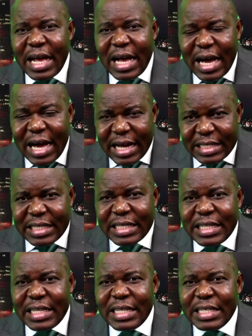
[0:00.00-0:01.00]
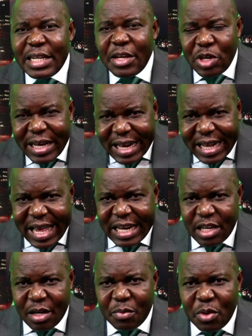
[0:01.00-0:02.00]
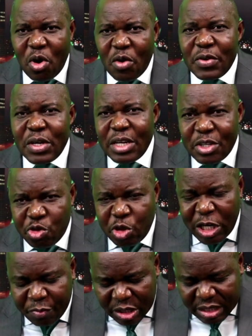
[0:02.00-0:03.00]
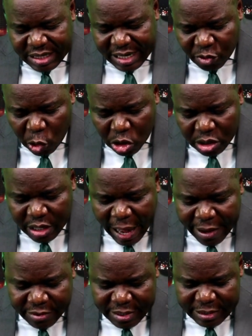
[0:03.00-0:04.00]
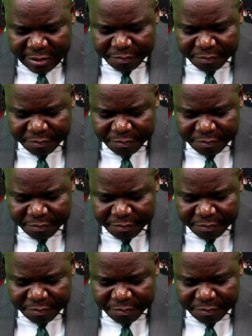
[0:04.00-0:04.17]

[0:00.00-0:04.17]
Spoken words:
and in the United Kingdom of Great Britain and Northern Ireland.